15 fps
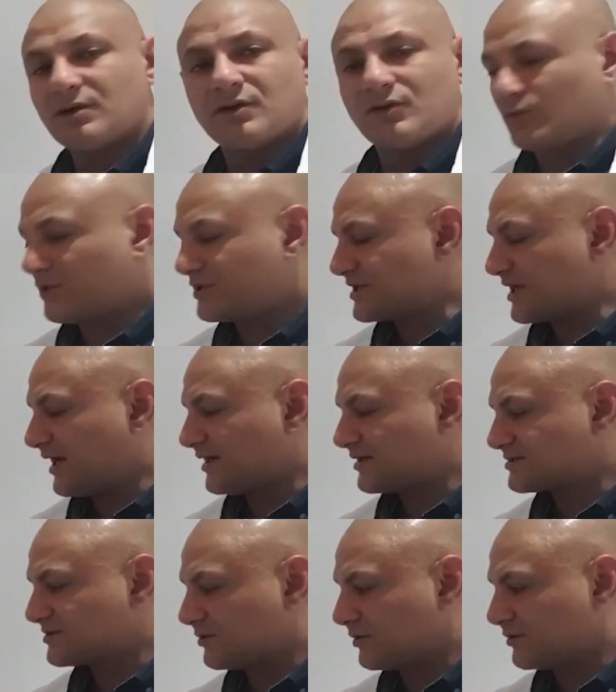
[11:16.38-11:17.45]
which
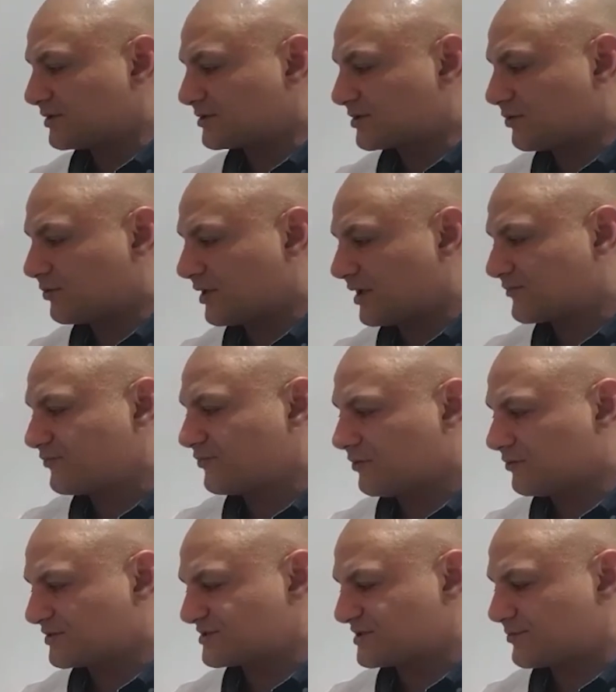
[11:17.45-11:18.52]
acts on the toll-like 4
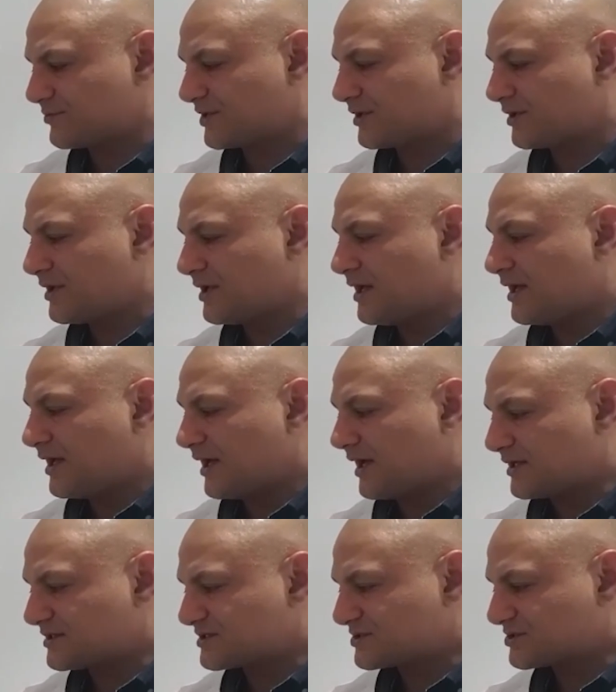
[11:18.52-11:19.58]
receptor
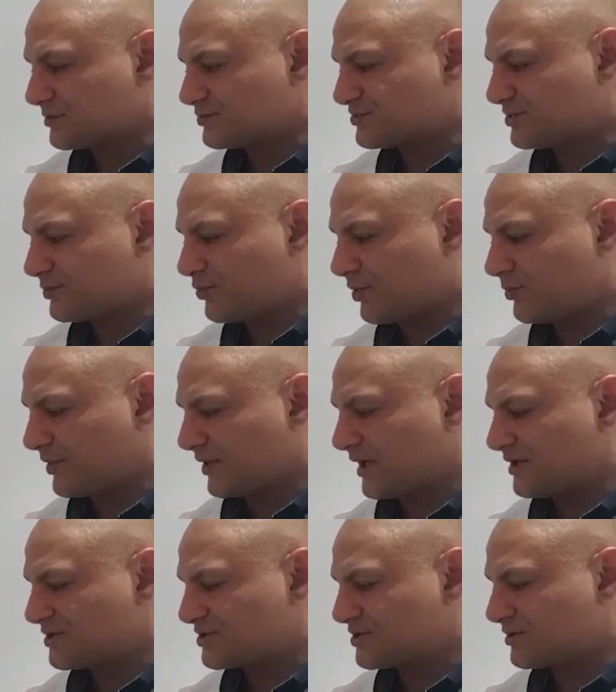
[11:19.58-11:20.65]
and stops the
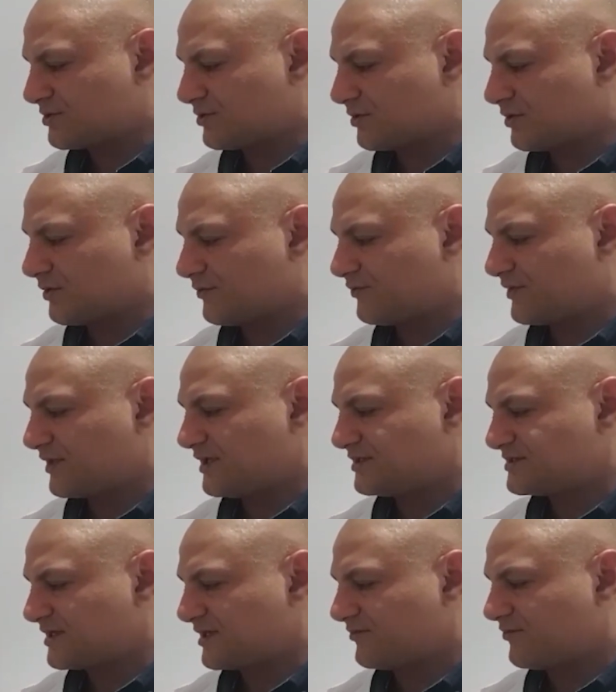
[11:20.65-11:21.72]
propagation of
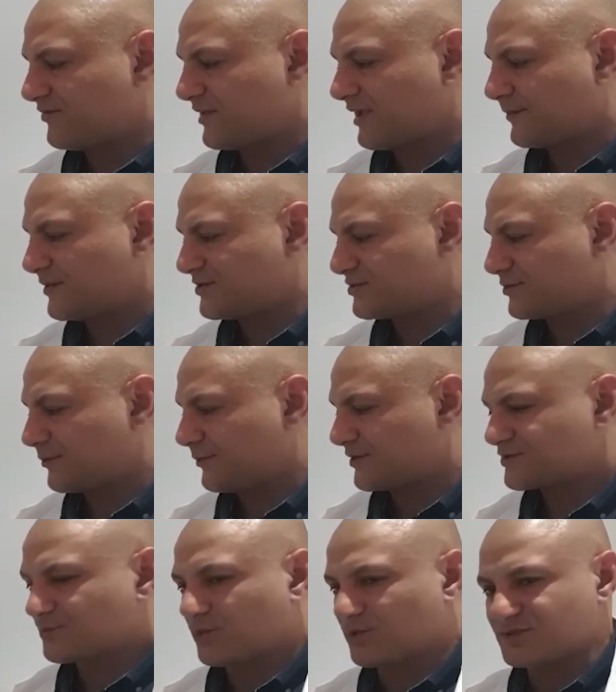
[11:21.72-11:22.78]
these inflammatory
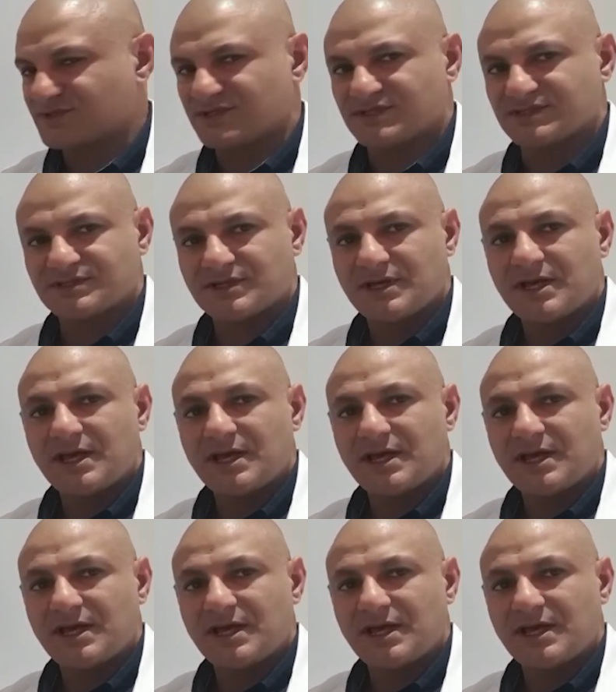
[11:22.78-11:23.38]
responses,